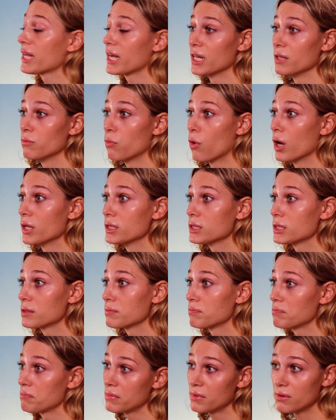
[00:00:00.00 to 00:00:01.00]
kid wants
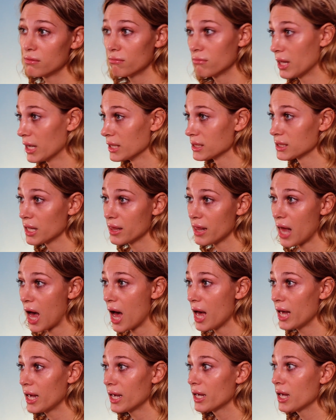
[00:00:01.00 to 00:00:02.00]
this and
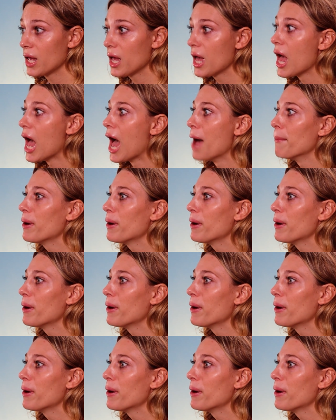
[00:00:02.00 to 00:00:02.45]
that. And